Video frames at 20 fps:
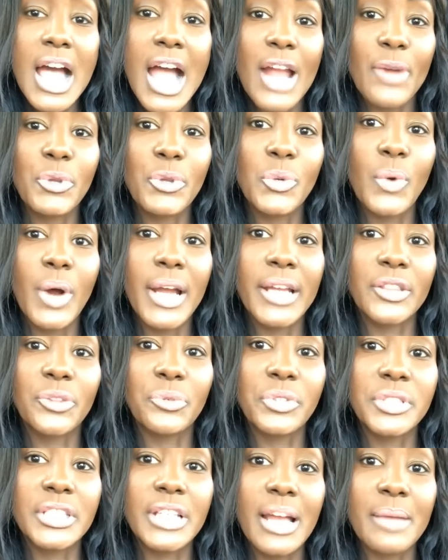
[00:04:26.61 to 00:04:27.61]
I rewind
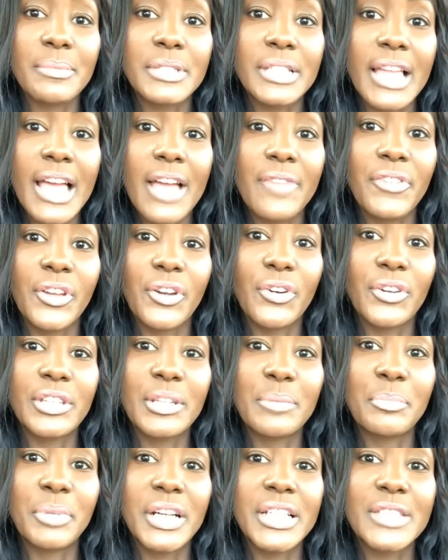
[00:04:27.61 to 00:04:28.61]
3 times laughing
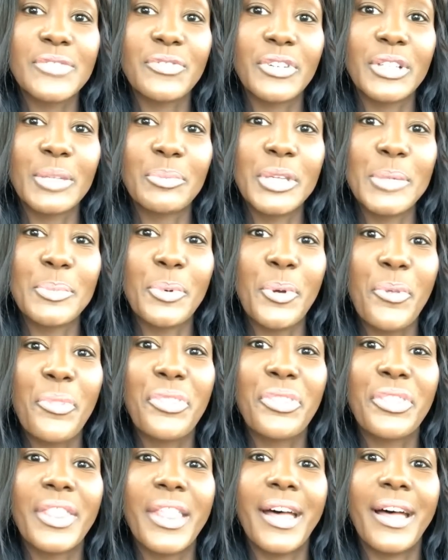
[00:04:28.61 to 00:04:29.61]
on the bus full of people.